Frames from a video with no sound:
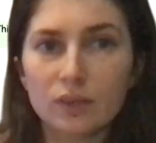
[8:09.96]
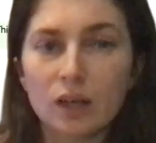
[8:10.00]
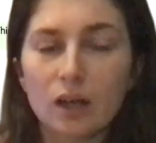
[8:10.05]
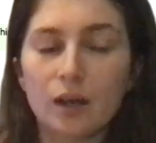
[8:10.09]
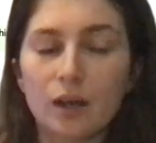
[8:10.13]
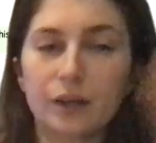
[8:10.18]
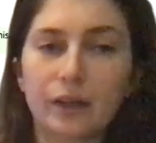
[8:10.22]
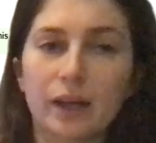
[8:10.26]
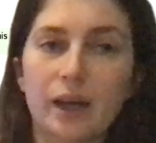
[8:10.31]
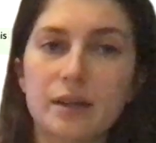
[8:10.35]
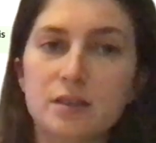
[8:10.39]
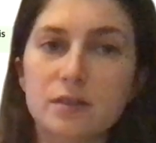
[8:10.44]

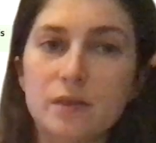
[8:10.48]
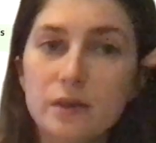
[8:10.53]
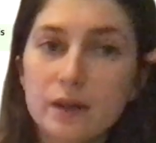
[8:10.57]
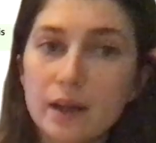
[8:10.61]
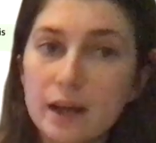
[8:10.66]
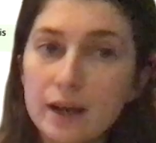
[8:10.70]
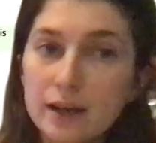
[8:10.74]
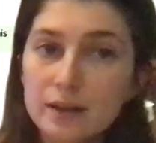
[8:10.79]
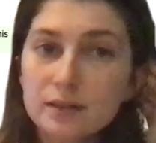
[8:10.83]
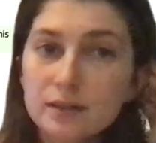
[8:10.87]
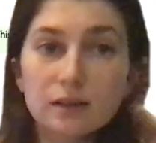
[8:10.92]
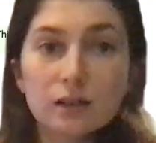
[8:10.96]
Okay, so the
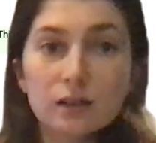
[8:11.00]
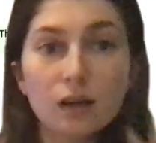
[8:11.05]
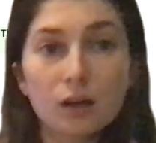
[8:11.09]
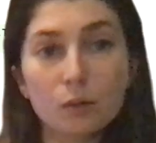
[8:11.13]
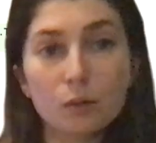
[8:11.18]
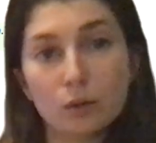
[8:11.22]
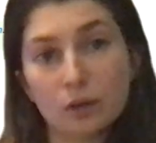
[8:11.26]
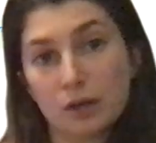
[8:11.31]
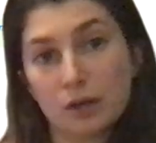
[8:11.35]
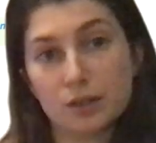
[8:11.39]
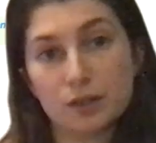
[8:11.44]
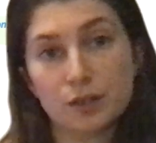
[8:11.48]
next thing that I want
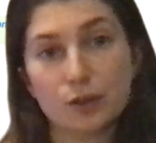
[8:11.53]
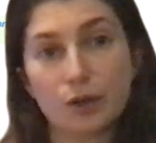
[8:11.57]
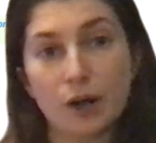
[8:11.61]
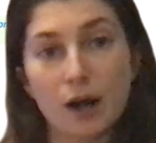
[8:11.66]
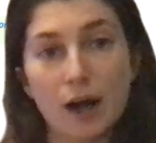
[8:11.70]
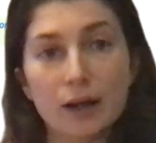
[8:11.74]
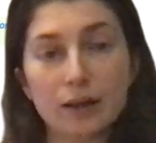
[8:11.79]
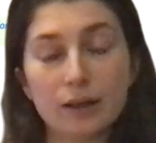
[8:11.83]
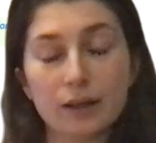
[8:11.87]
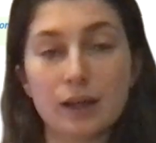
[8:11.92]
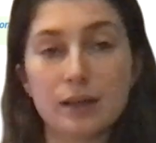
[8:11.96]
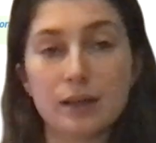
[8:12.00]
us to
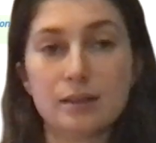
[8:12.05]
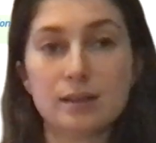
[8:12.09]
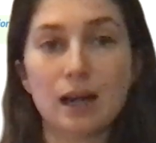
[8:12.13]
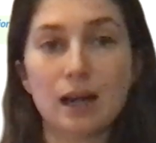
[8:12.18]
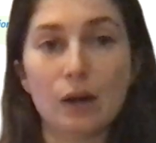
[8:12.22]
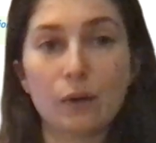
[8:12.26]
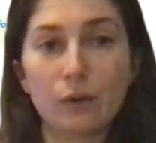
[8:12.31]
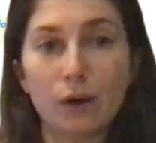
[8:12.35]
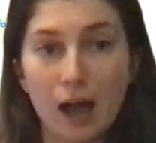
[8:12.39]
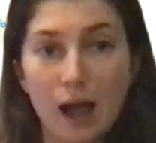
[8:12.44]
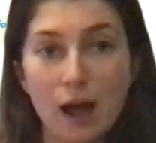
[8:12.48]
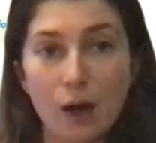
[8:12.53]
crack is now
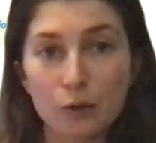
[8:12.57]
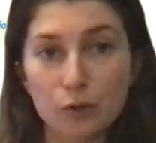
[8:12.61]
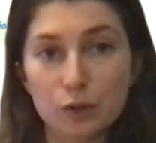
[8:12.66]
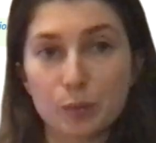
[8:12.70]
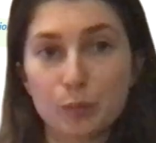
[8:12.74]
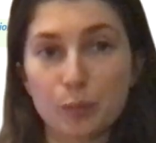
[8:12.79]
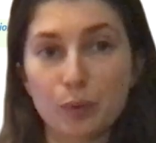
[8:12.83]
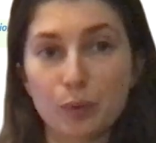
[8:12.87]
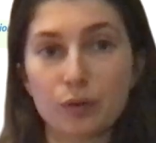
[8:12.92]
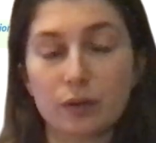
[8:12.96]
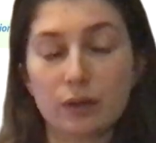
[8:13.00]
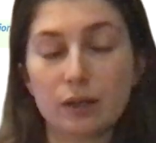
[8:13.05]
how to
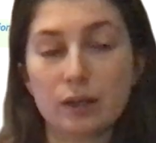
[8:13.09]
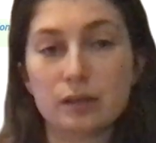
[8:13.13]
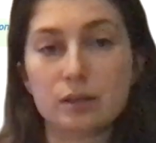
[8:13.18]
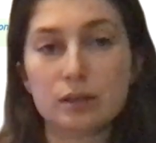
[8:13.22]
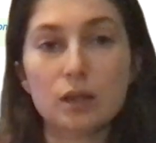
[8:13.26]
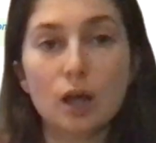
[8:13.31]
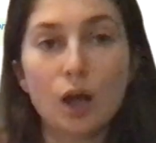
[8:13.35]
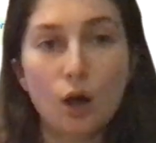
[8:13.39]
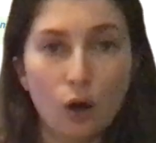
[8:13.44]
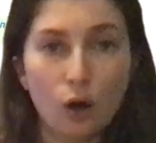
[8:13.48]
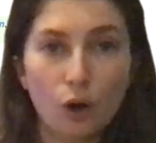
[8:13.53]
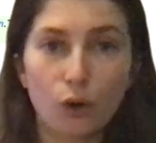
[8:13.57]
put this
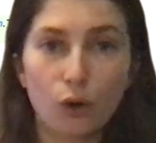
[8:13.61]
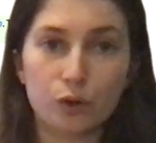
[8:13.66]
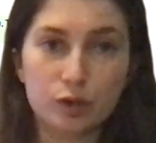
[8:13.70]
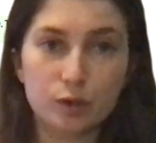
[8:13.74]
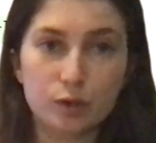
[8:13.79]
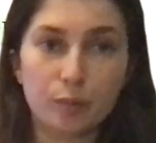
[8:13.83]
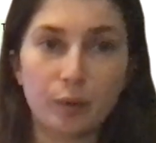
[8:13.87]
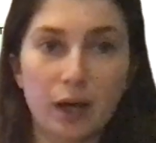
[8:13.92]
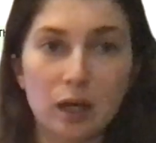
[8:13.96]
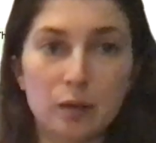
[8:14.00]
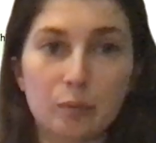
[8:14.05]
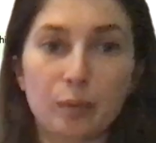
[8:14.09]
onto
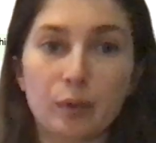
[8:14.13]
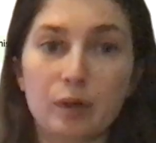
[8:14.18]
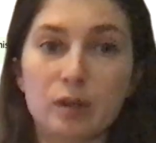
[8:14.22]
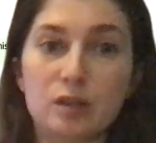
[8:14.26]
paper.